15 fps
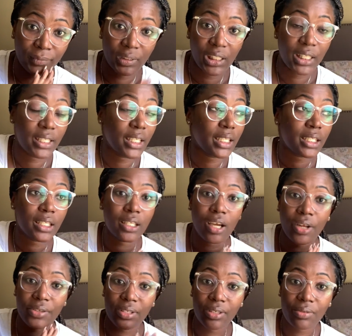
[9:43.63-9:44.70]
It says $10
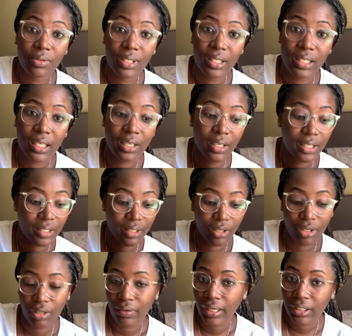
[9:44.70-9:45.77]
on the receipt is the
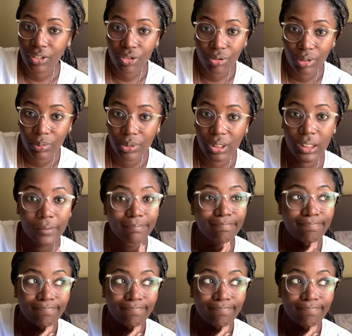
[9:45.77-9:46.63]
correct description.